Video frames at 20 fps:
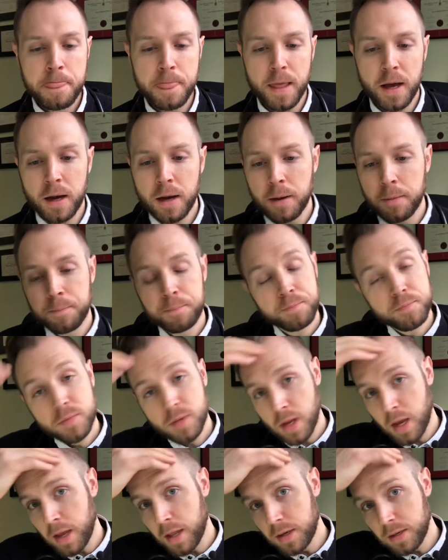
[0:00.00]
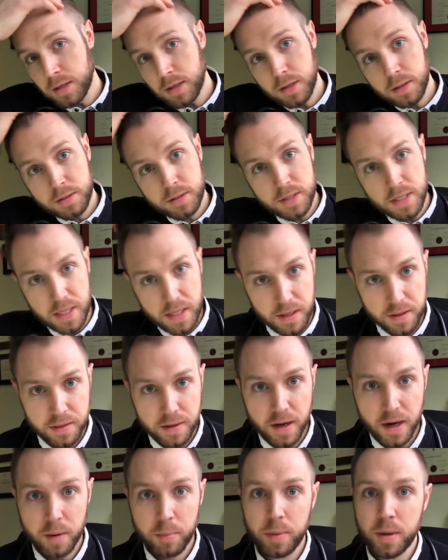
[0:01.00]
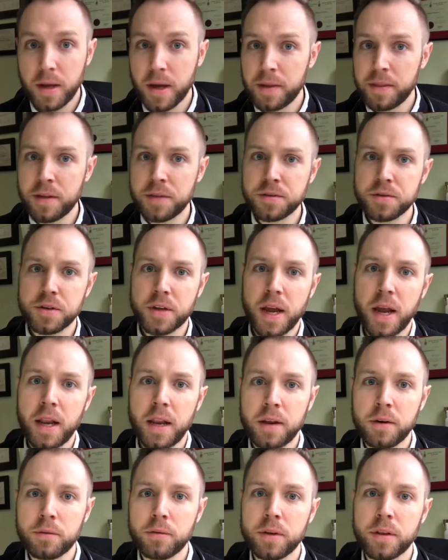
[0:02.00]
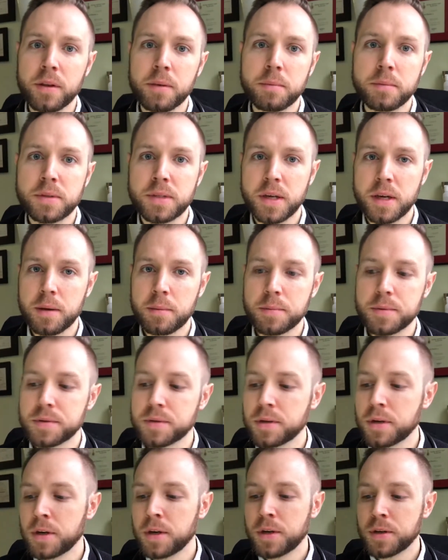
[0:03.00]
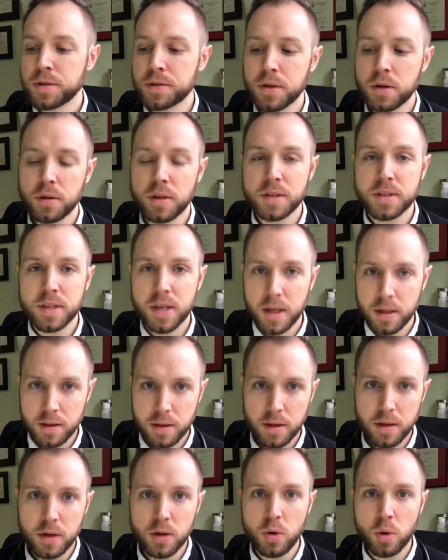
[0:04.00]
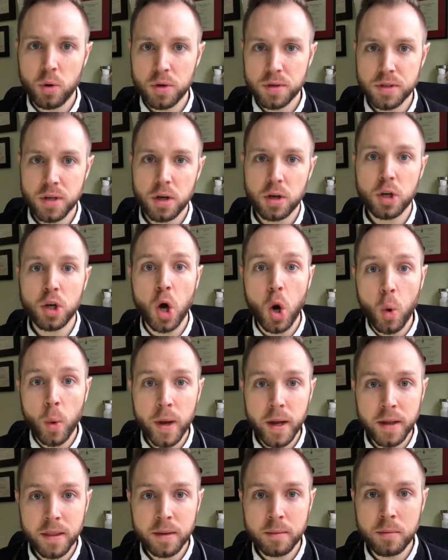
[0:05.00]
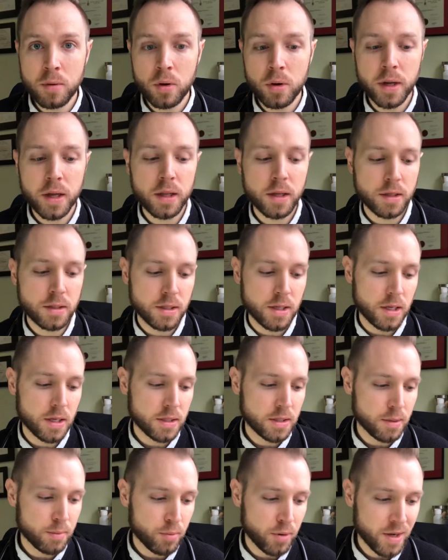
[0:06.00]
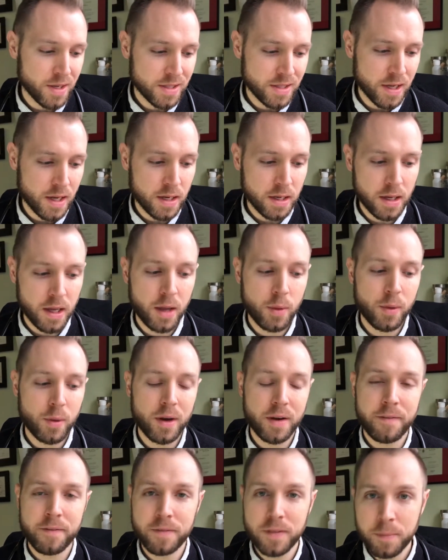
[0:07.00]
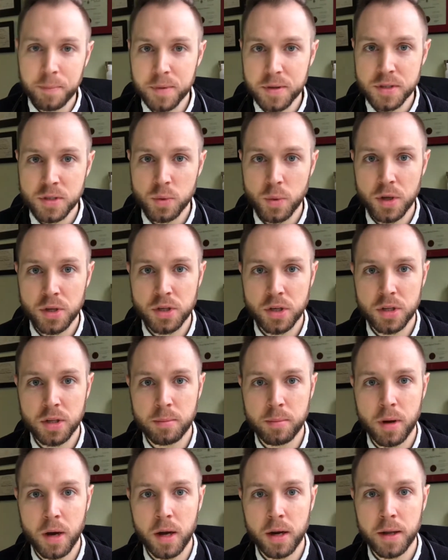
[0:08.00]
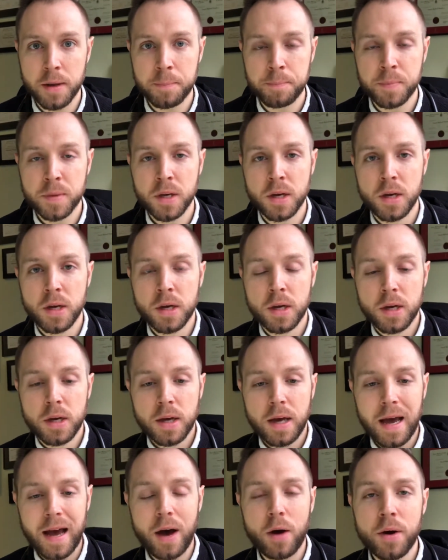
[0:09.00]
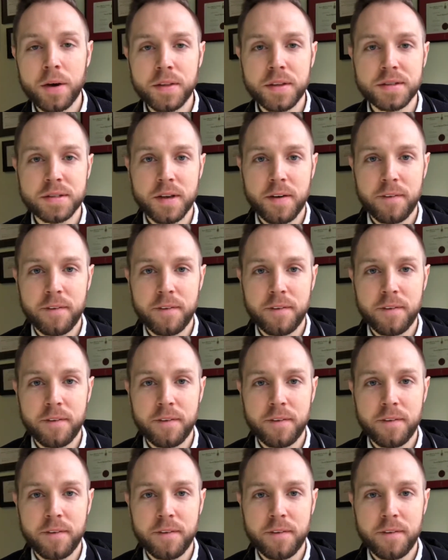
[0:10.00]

and tea therapy, and then circadian rhythm tips. So let's get the cortisol going in the morning. Let's get it suppressed at night. We've got to flip the switch on the body. How can this